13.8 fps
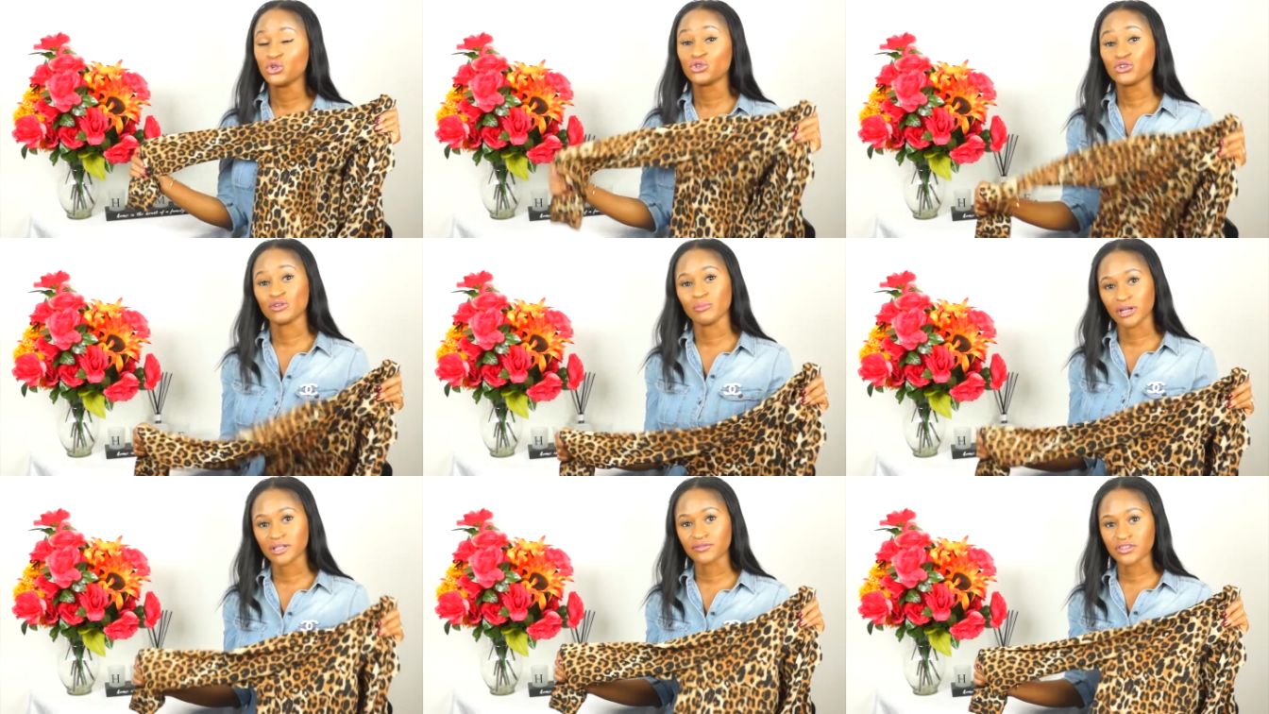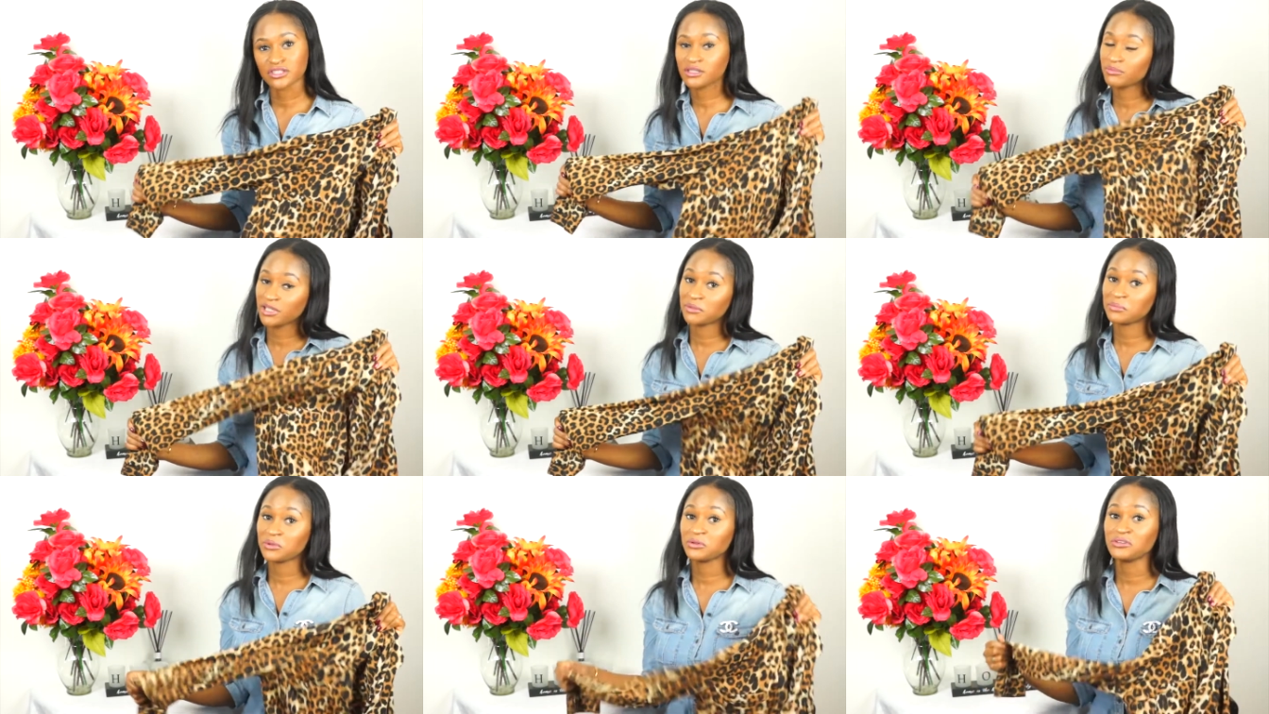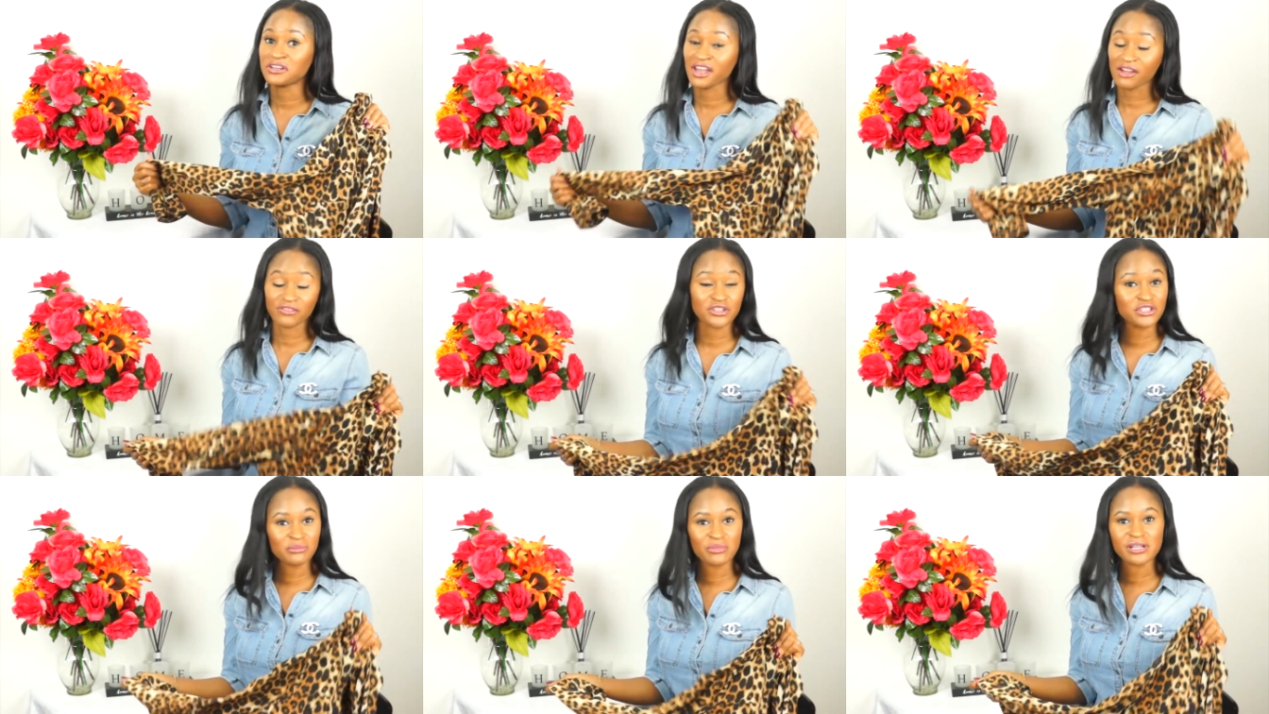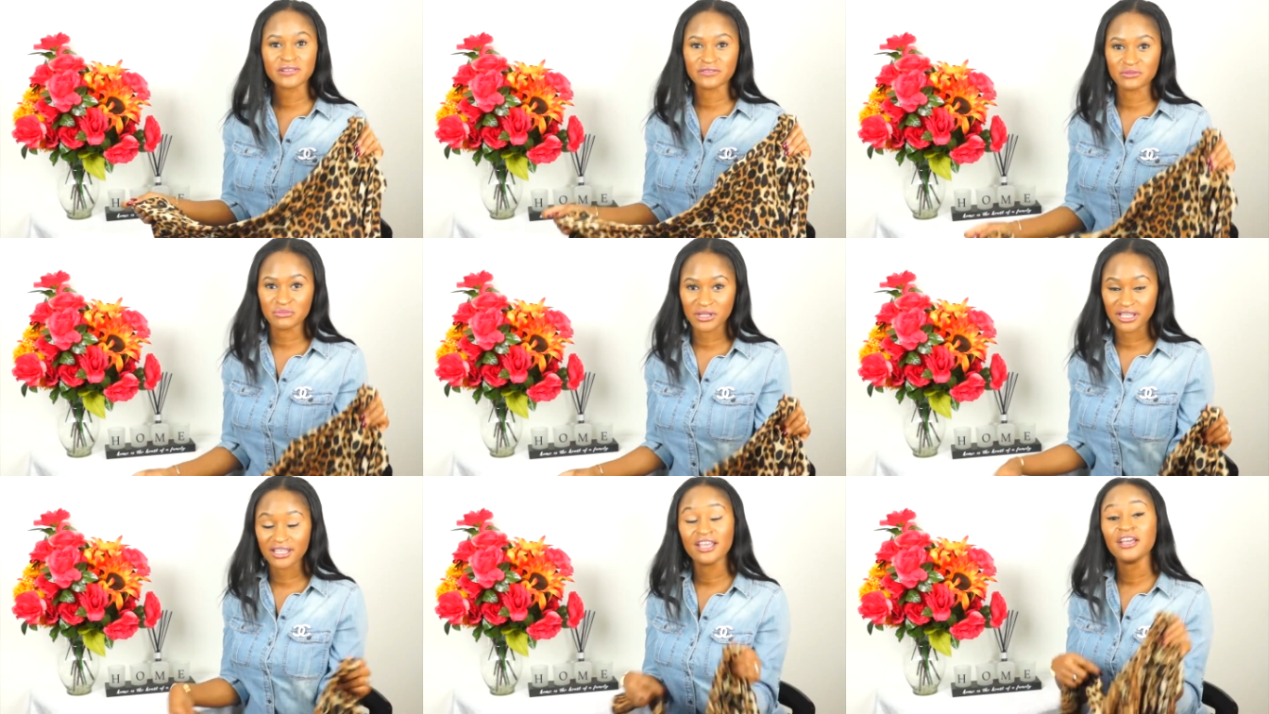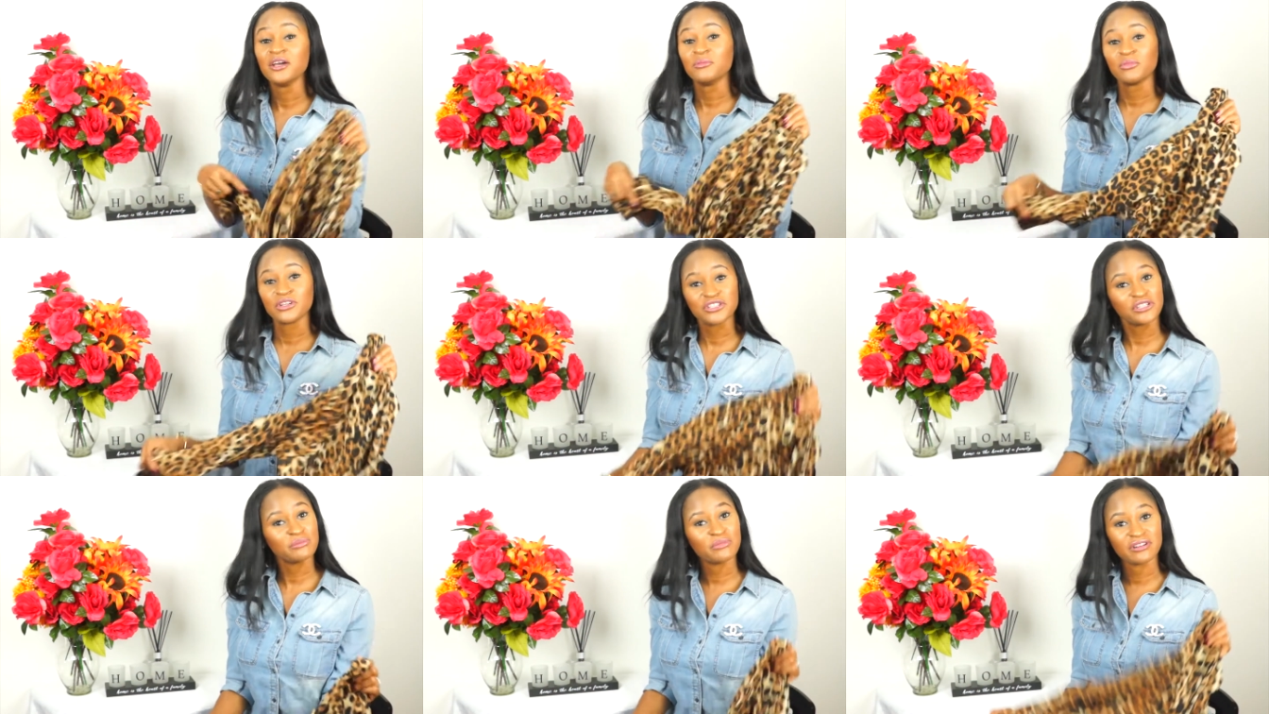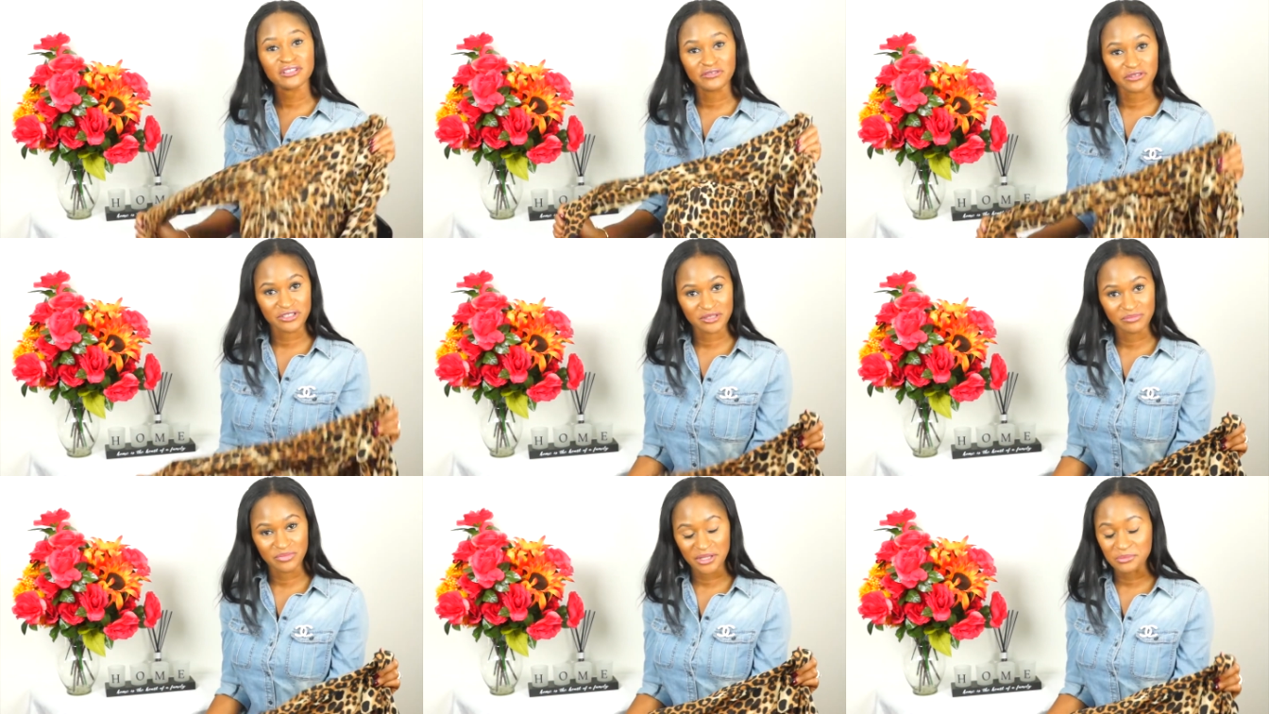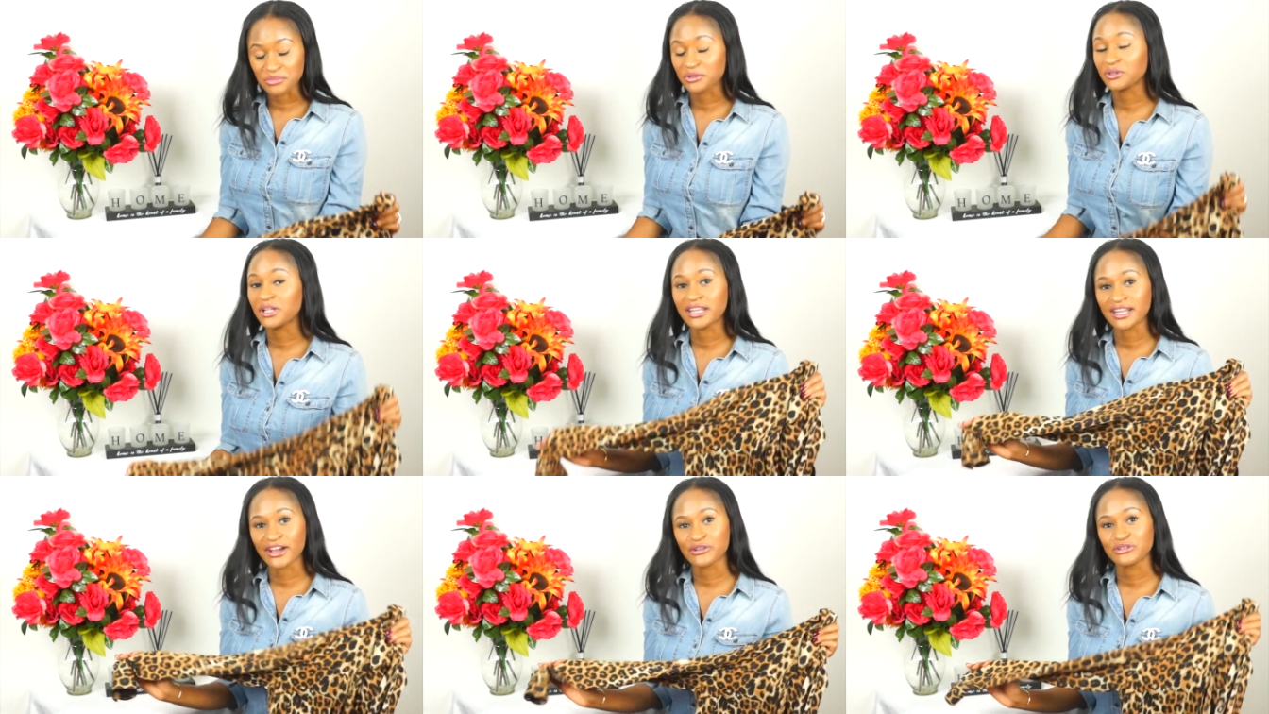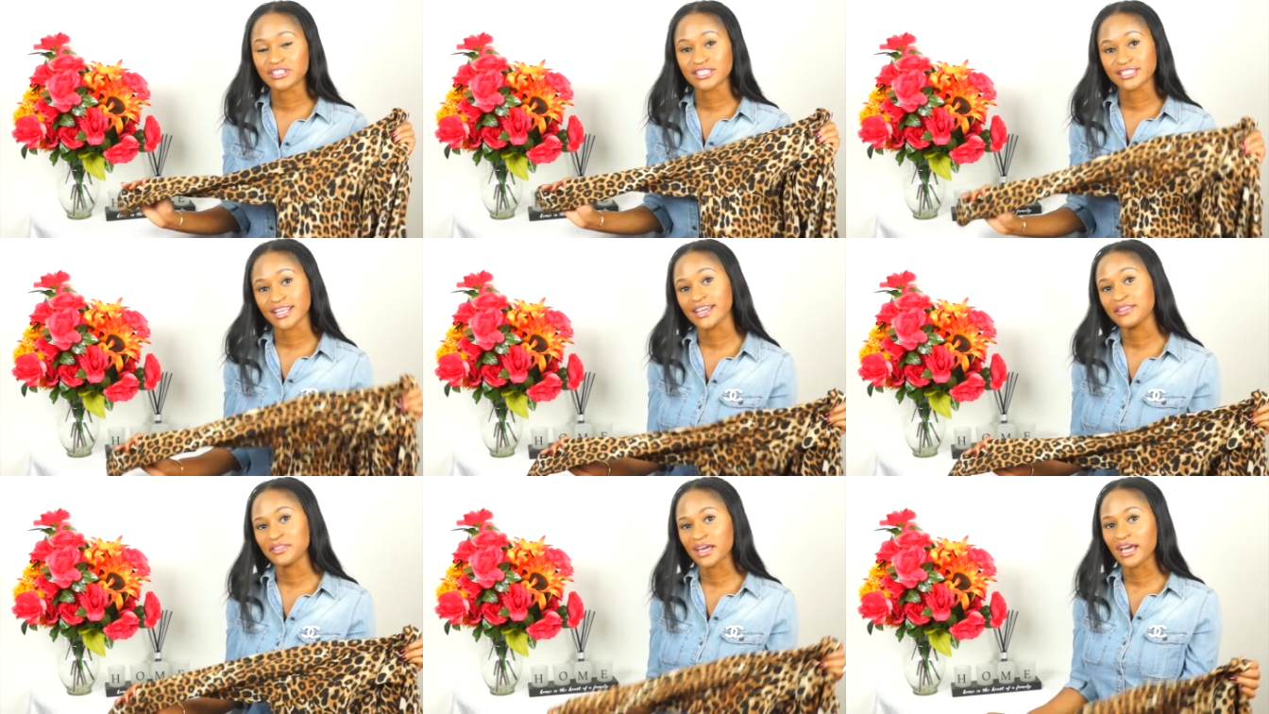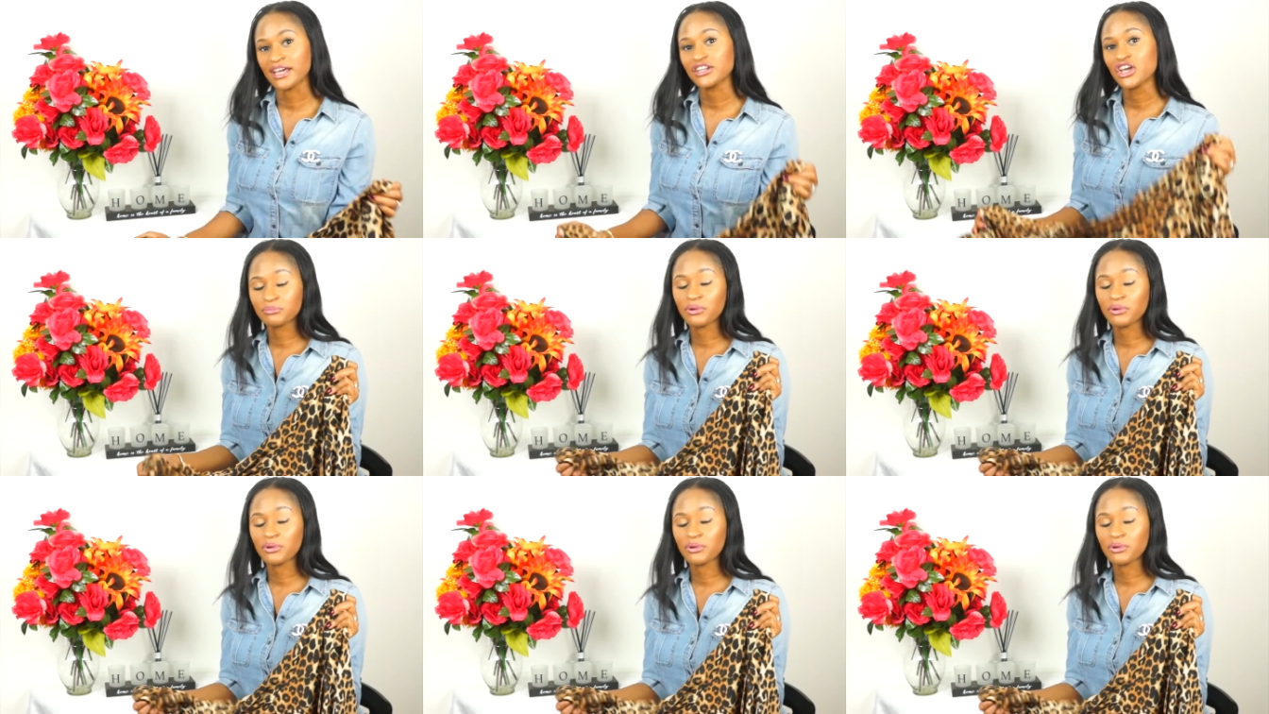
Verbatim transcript: too much for some people, never too much for me, but too much for some people, and I understand that.